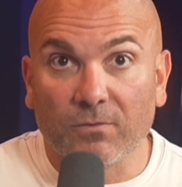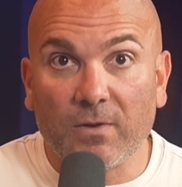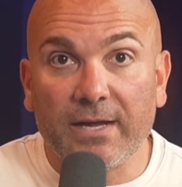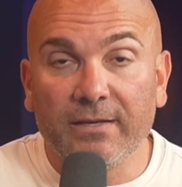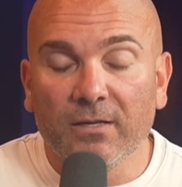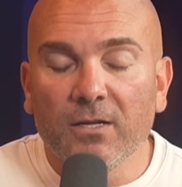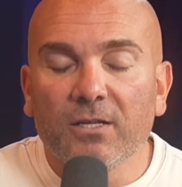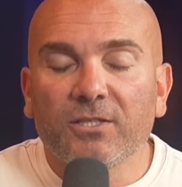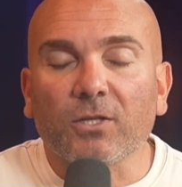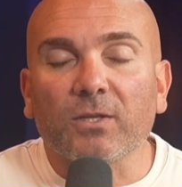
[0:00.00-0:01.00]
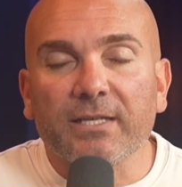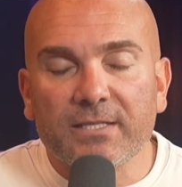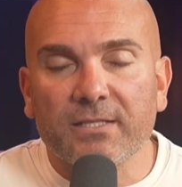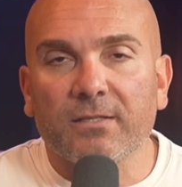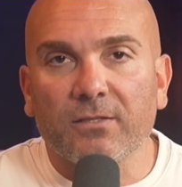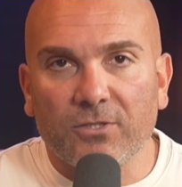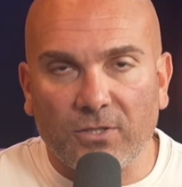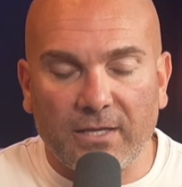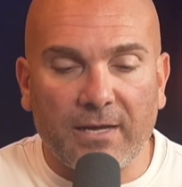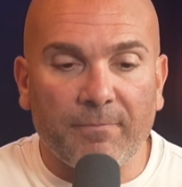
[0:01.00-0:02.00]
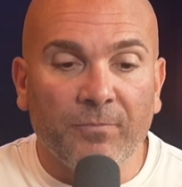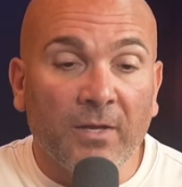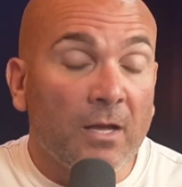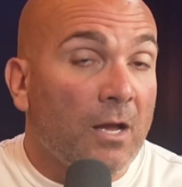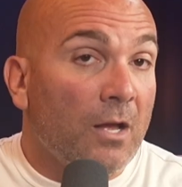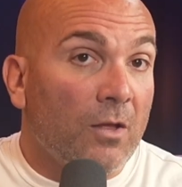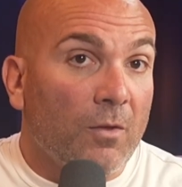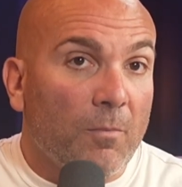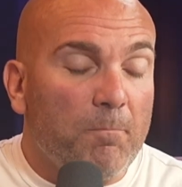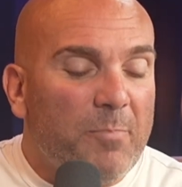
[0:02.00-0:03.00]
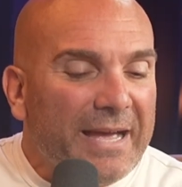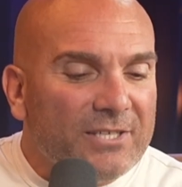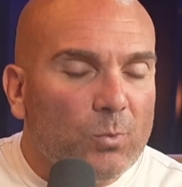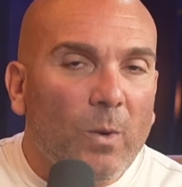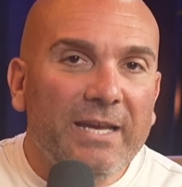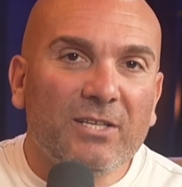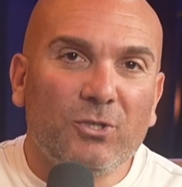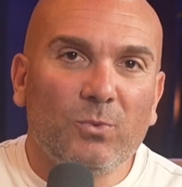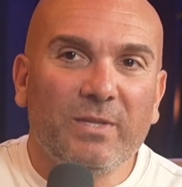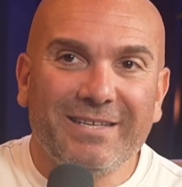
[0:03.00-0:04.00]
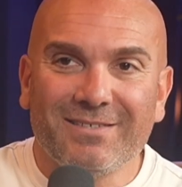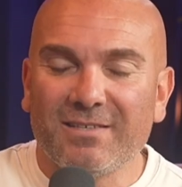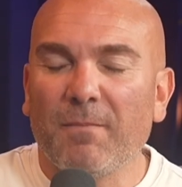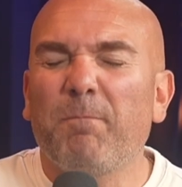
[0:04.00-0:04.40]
right, to listen to them, best way to do this